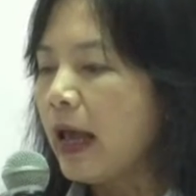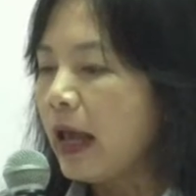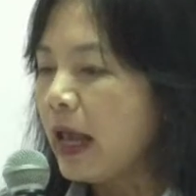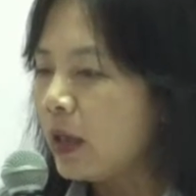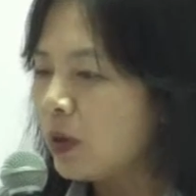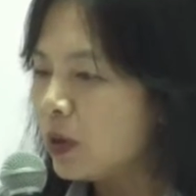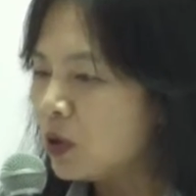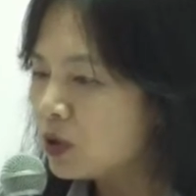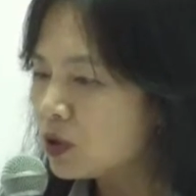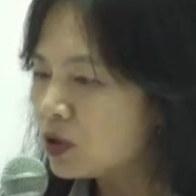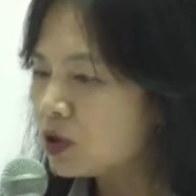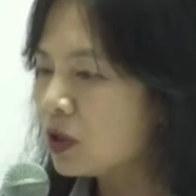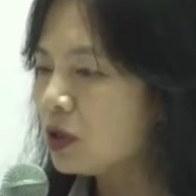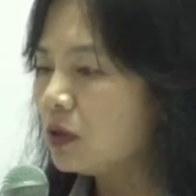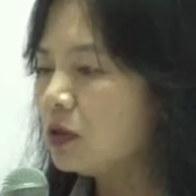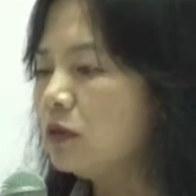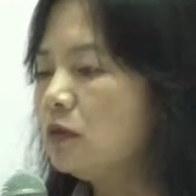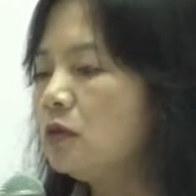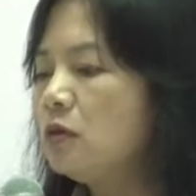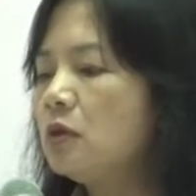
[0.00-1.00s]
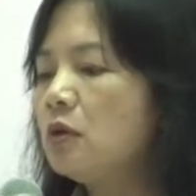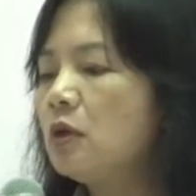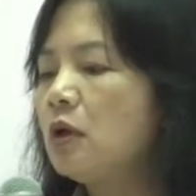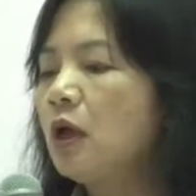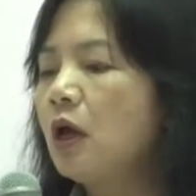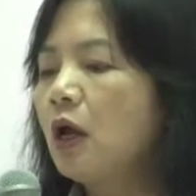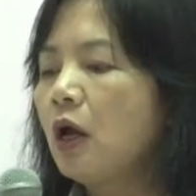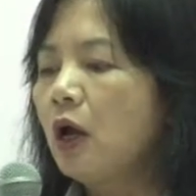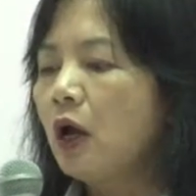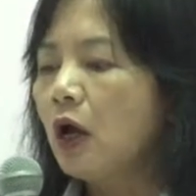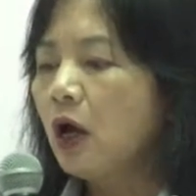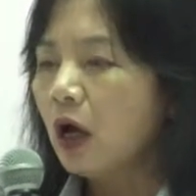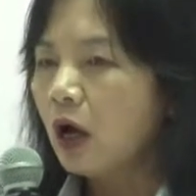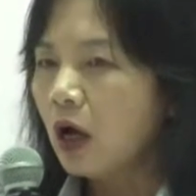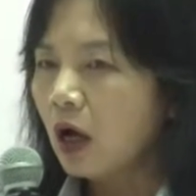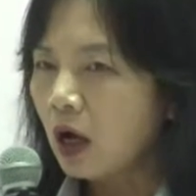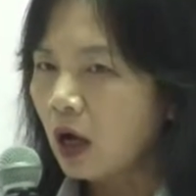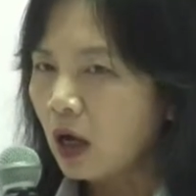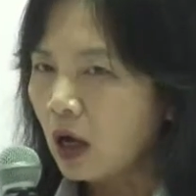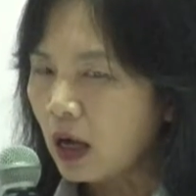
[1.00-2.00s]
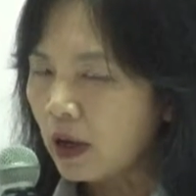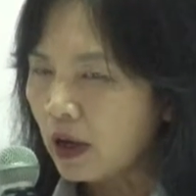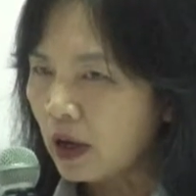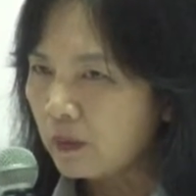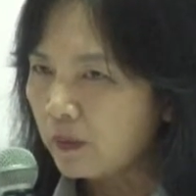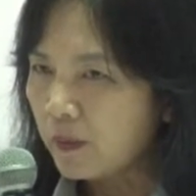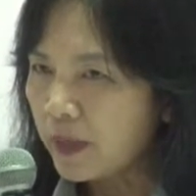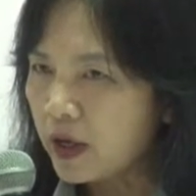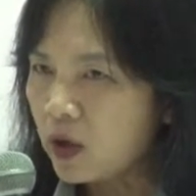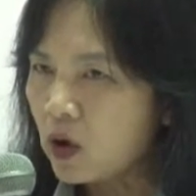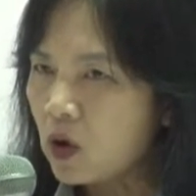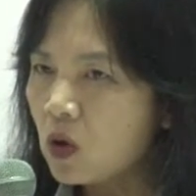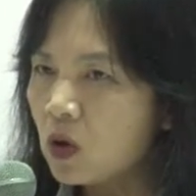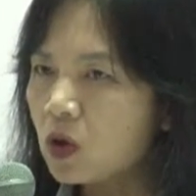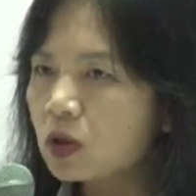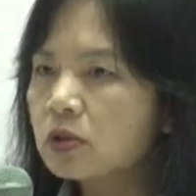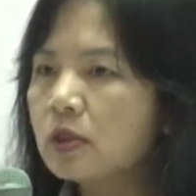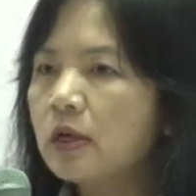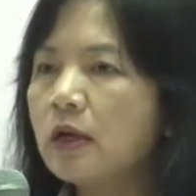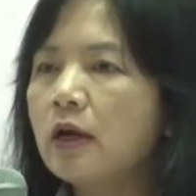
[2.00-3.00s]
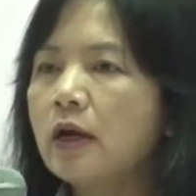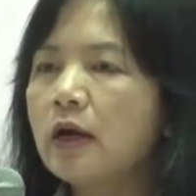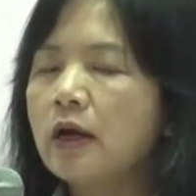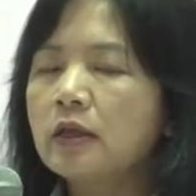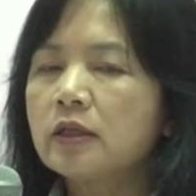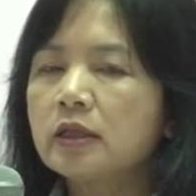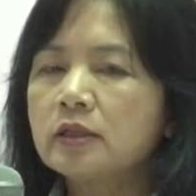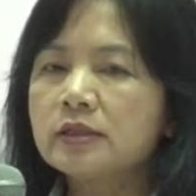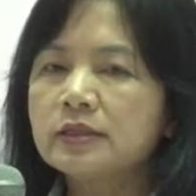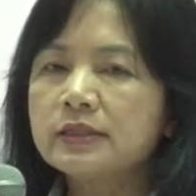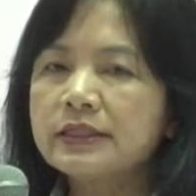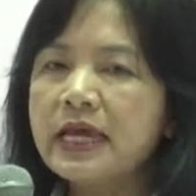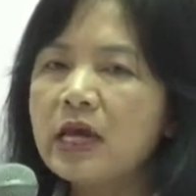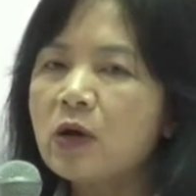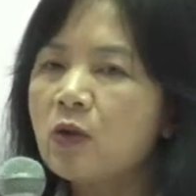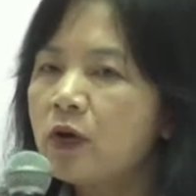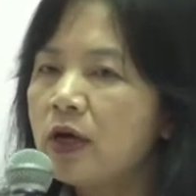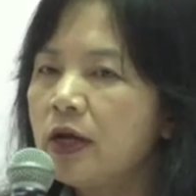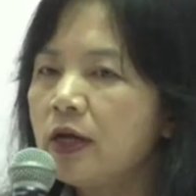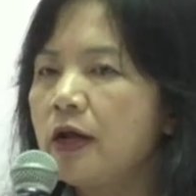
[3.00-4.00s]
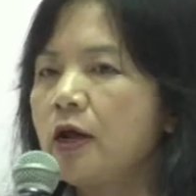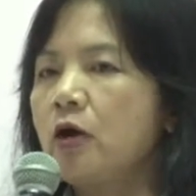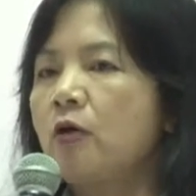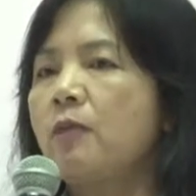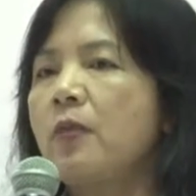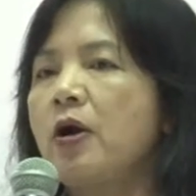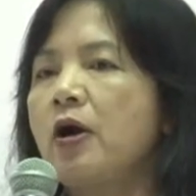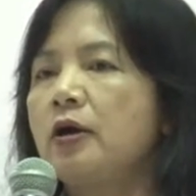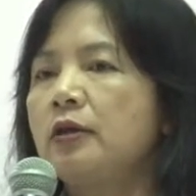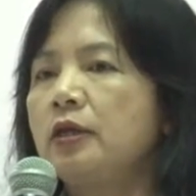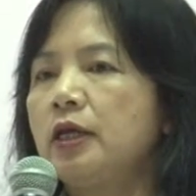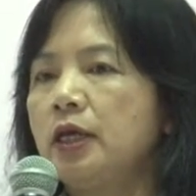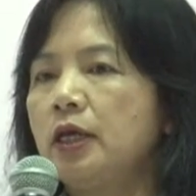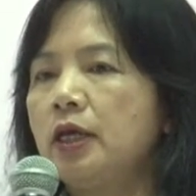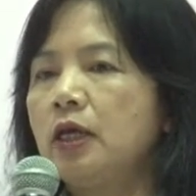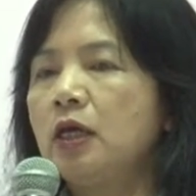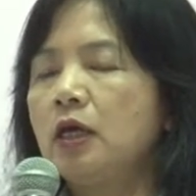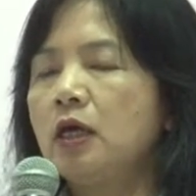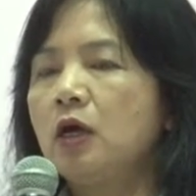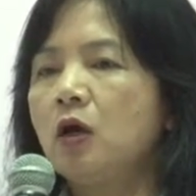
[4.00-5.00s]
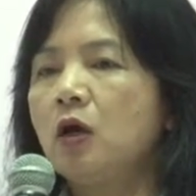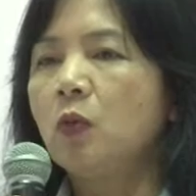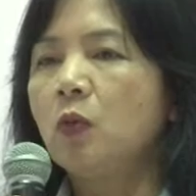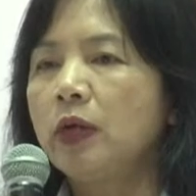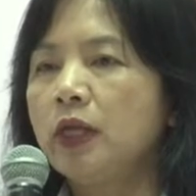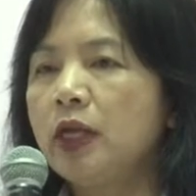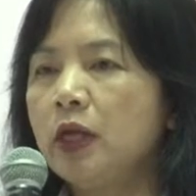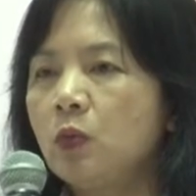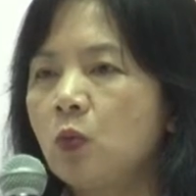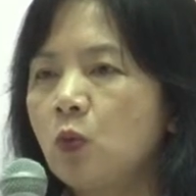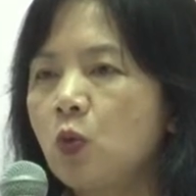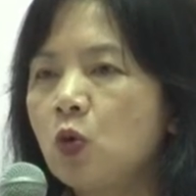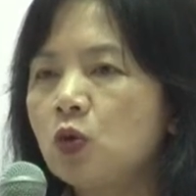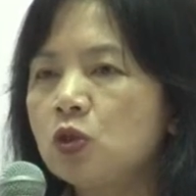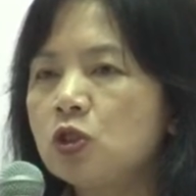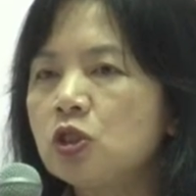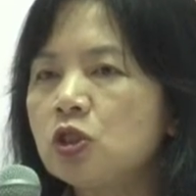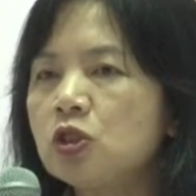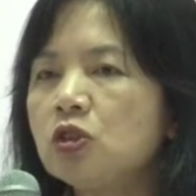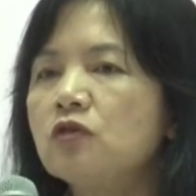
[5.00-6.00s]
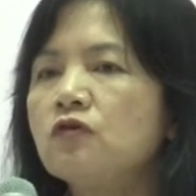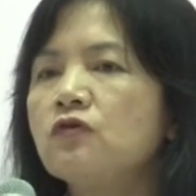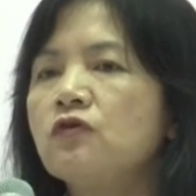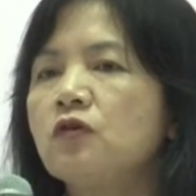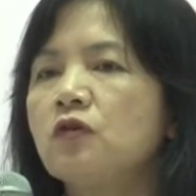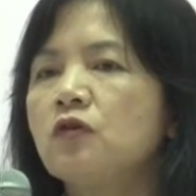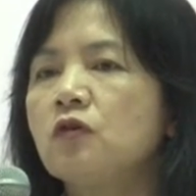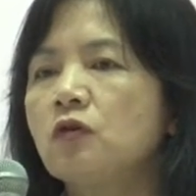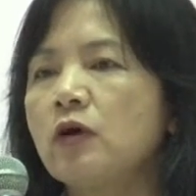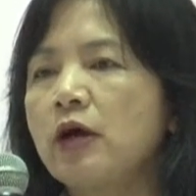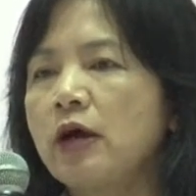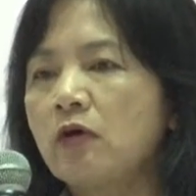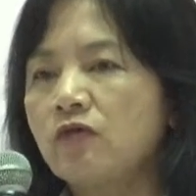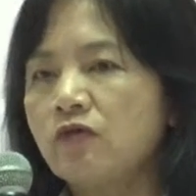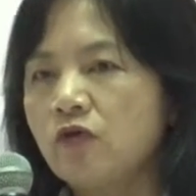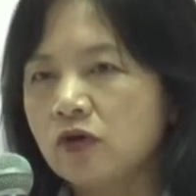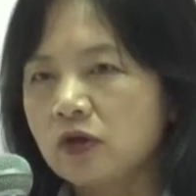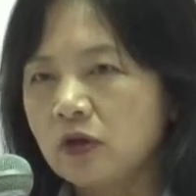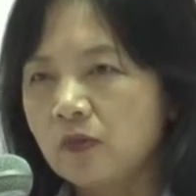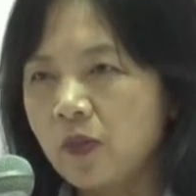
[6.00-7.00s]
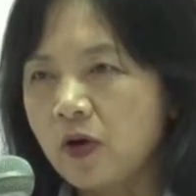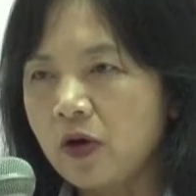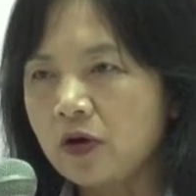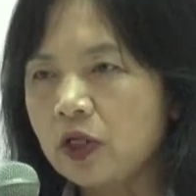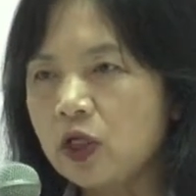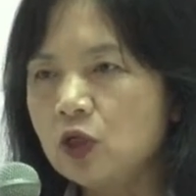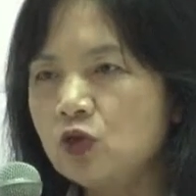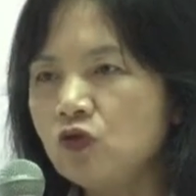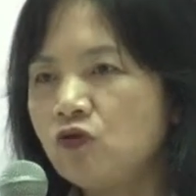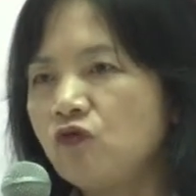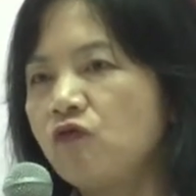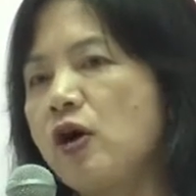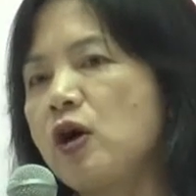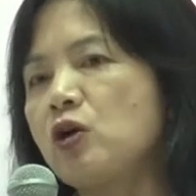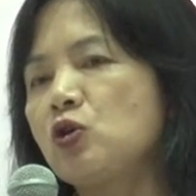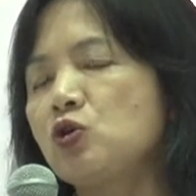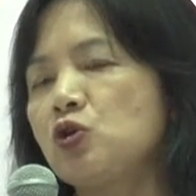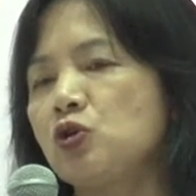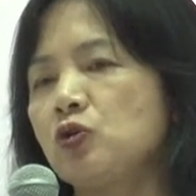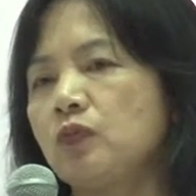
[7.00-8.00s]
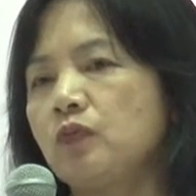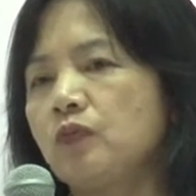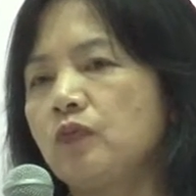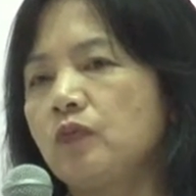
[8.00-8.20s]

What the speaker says: And also, because the cell in our body, we need water for the body to function.